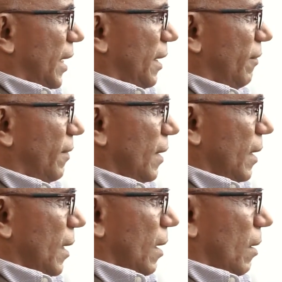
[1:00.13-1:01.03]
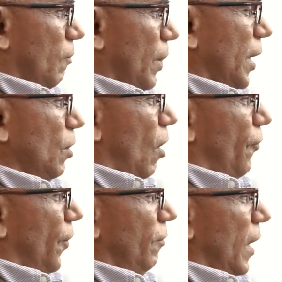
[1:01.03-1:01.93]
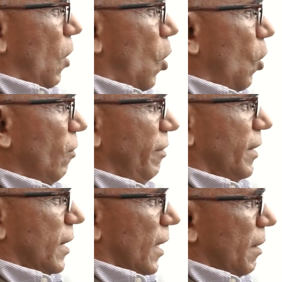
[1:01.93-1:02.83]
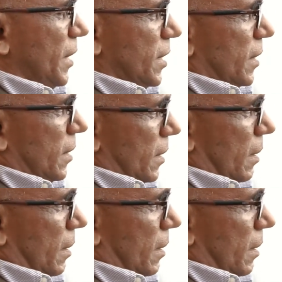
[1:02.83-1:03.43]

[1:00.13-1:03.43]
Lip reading: is very often we are all with limited